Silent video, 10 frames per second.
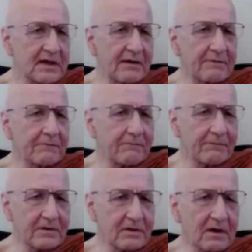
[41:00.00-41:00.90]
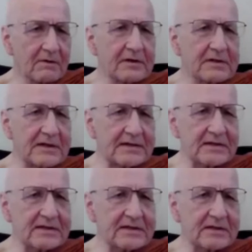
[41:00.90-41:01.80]
you know, just have this kind of
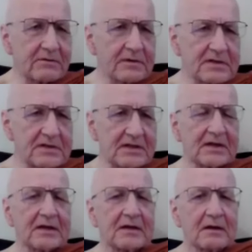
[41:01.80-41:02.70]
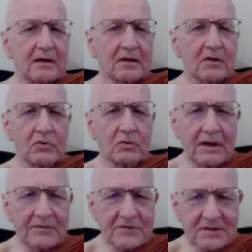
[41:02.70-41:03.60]
identity or this kind of
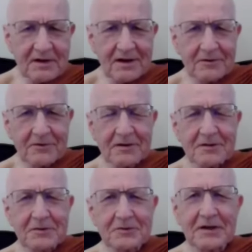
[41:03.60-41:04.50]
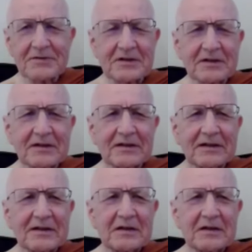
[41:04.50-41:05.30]
cool lifestyle or not cool lifestyle,